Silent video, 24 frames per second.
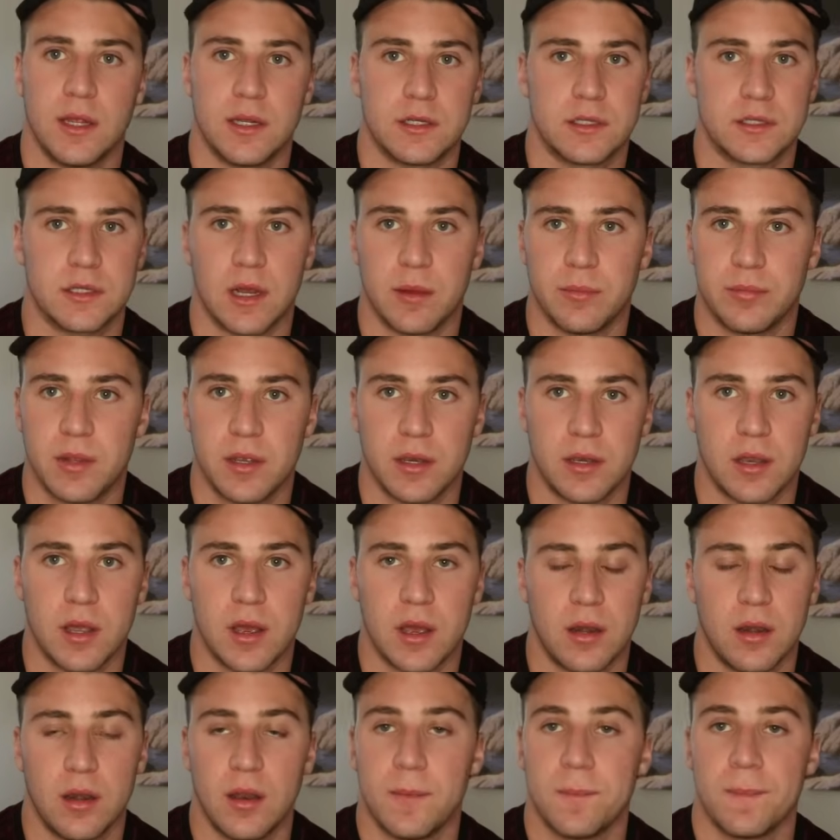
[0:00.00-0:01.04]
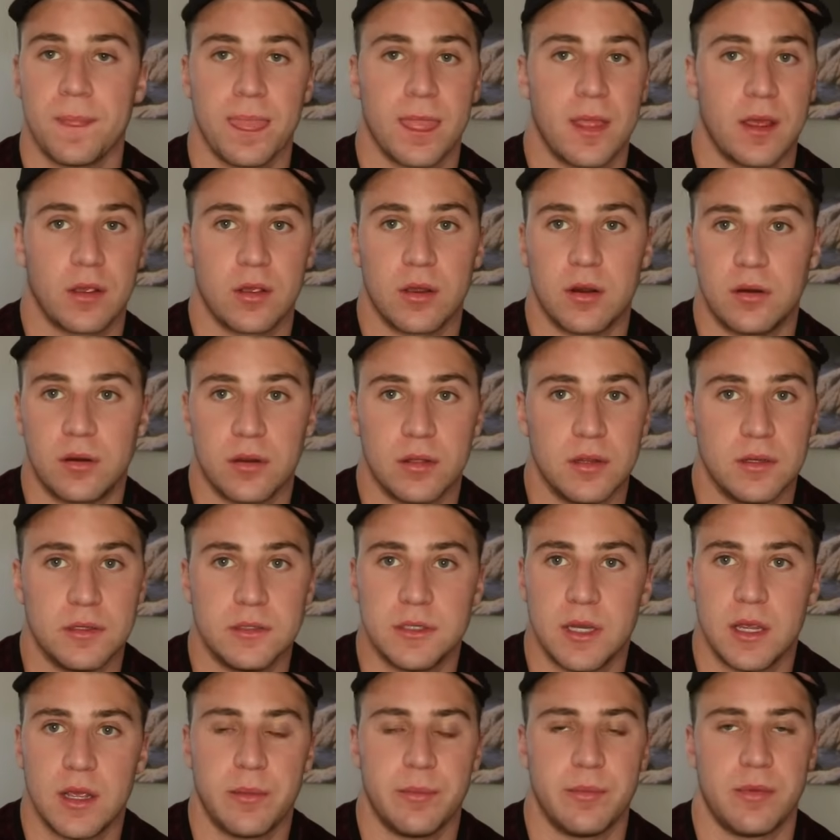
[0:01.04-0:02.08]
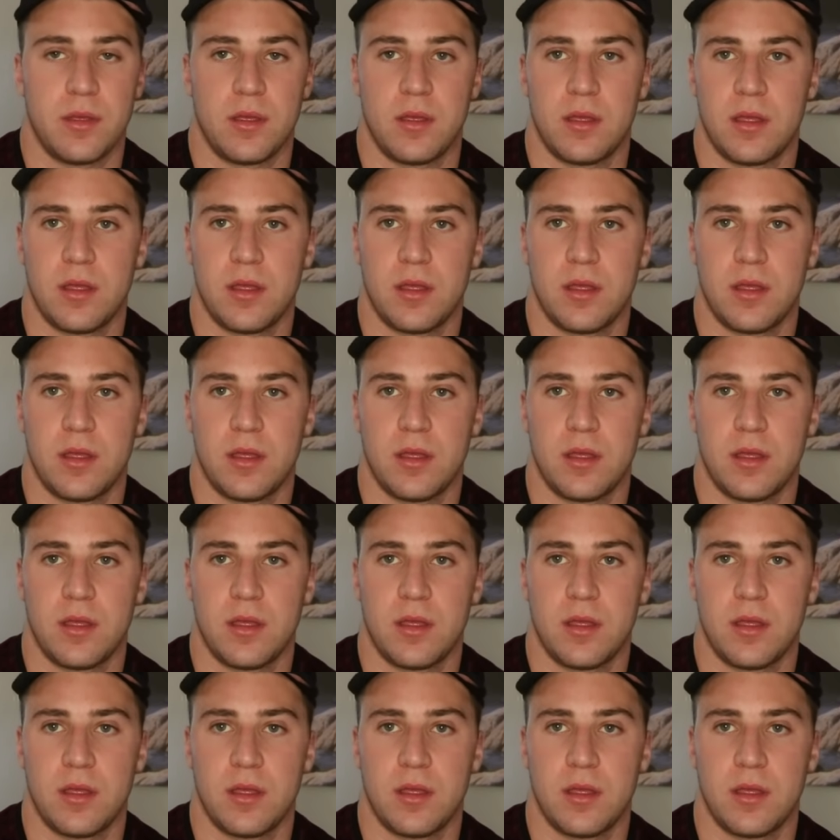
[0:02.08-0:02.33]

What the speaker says: Get something done. Go to the gym.